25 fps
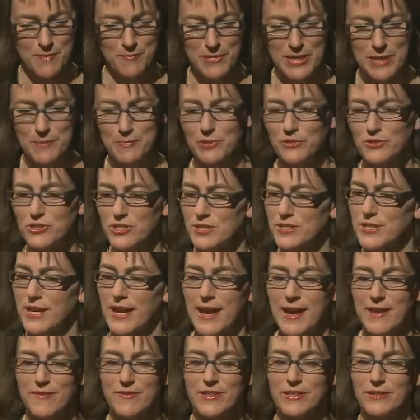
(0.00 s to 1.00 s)
people just
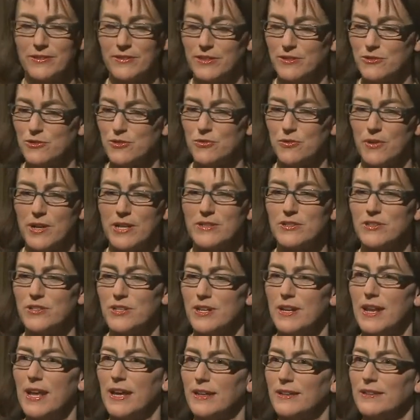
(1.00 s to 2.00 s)
have this entrenched
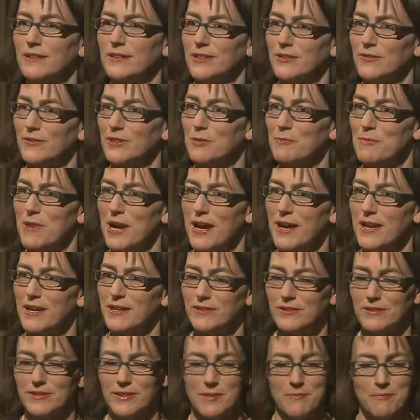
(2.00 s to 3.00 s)
negativity
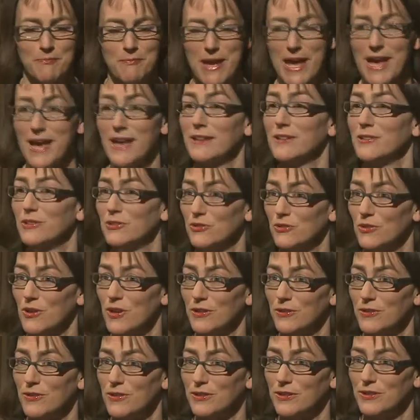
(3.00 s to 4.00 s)
bias, that bad is
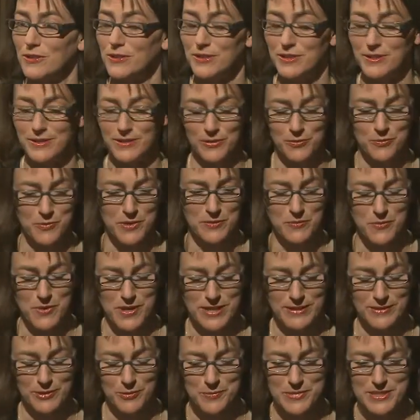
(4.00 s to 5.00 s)
stronger than good is one
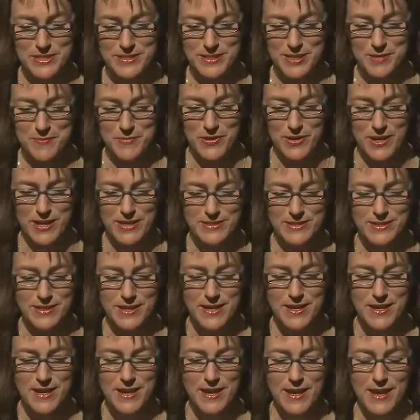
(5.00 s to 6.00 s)
way it's been summarized.
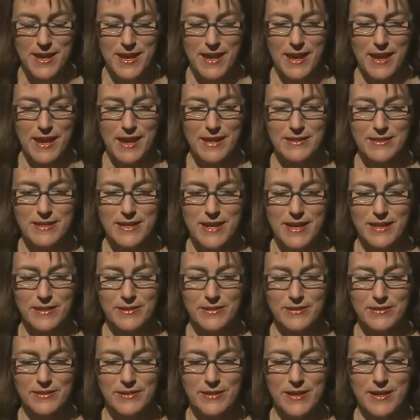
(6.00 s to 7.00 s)
And
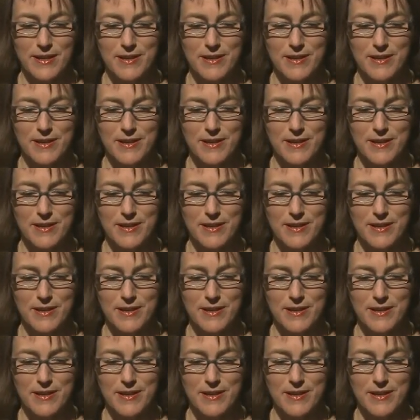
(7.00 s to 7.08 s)
yet,